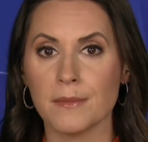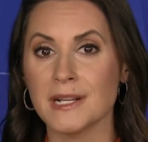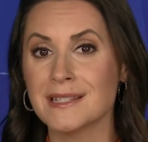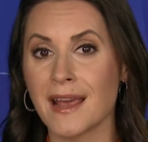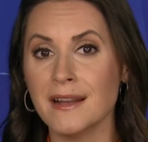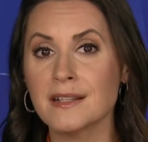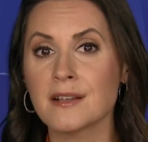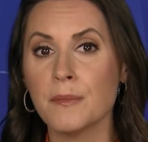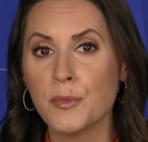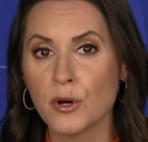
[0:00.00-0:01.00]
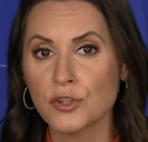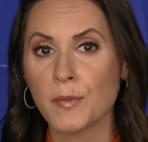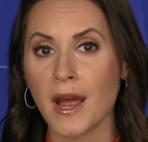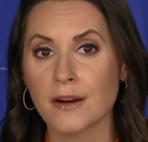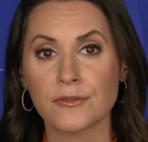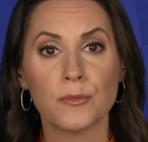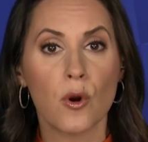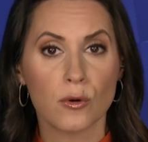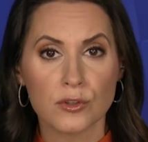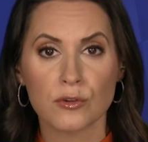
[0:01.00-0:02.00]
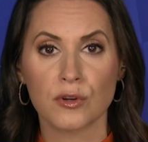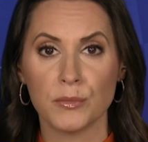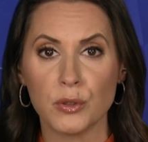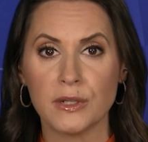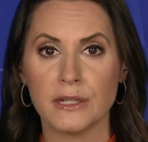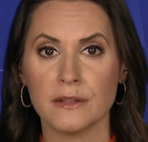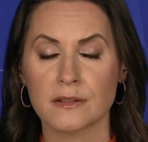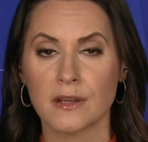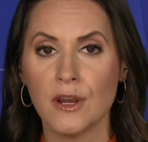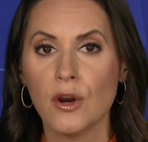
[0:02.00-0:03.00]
it's getting some pushback from coastal communities.